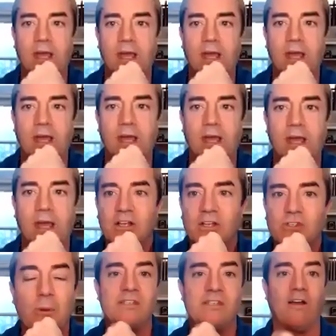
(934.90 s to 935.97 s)
So I'm going to put
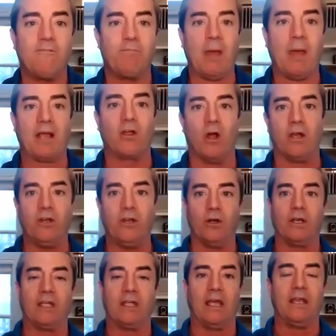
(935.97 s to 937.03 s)
myself back on here
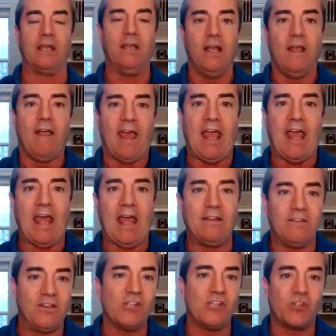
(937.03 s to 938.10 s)
again. And
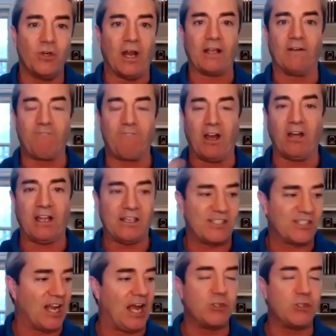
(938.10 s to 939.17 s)
this, you're not going to find any
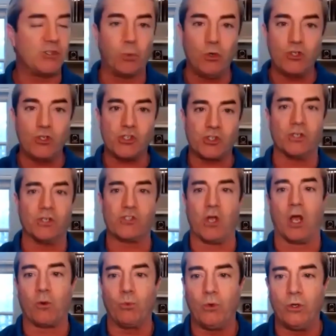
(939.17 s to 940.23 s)
slides. We're just going to talk
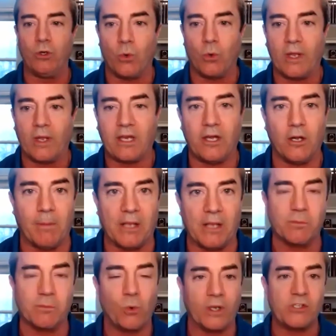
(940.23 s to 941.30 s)
real quick here about some
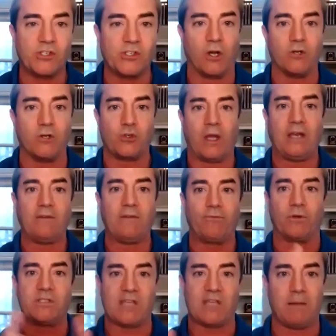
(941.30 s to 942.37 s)
quick start training for
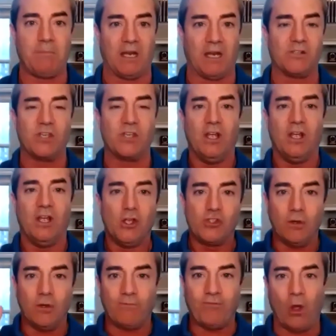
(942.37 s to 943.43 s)
10 minutes. So you
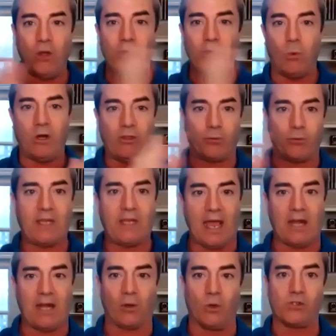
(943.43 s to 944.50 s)
fall into one of three
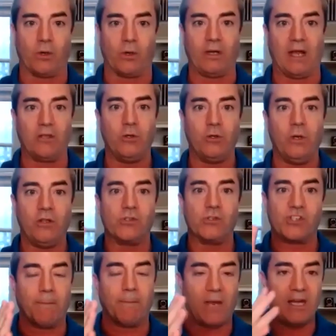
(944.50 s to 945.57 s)
categories right now. You're either
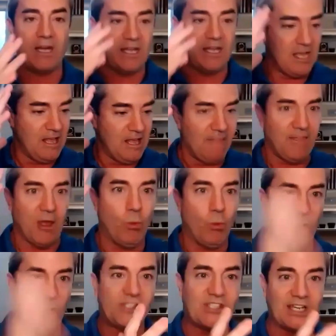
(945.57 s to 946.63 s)
somebody that
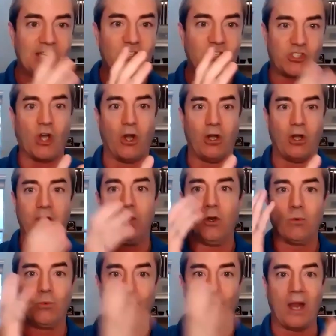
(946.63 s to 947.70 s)
wants to get started
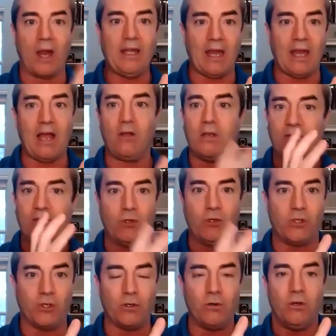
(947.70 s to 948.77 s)
right now. And if you
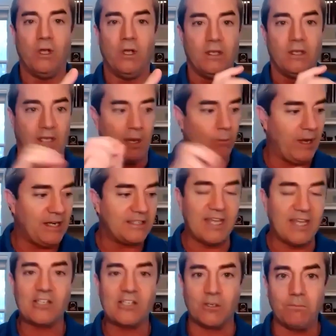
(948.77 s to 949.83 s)
do, get ready to take
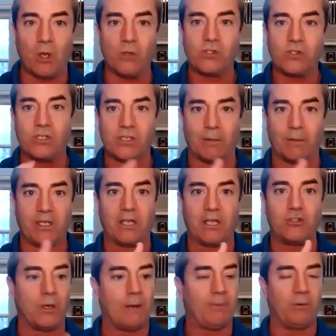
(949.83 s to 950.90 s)
some notes because I'm going to get
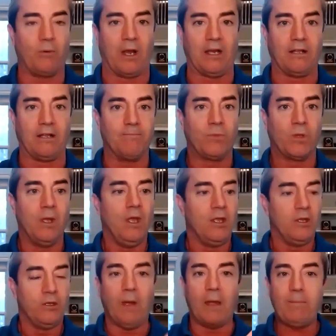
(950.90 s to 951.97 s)
you up and running.
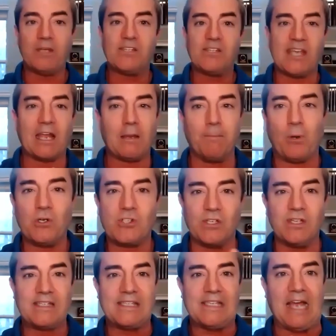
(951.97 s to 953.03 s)
You might be a second person that
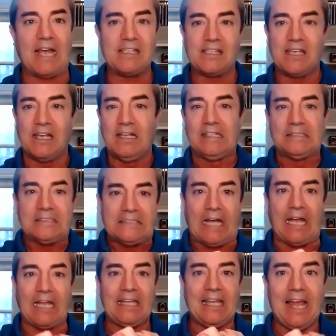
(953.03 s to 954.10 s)
says, I
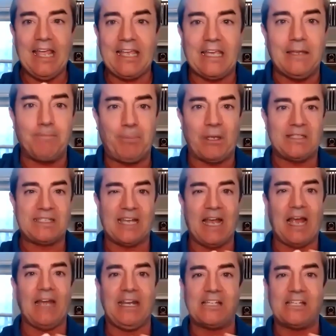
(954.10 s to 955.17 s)
like it, but
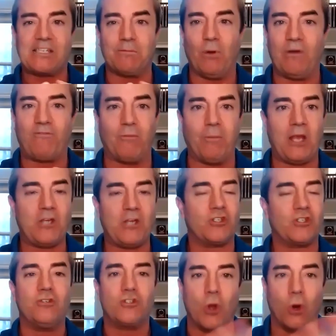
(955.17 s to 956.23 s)
I need some more information.
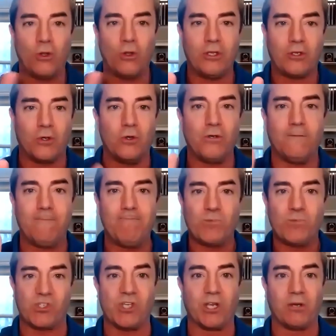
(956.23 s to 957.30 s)
Totally cool.
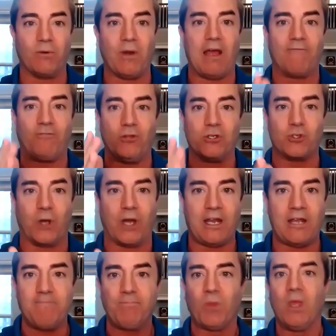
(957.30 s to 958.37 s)
Stick around for the training.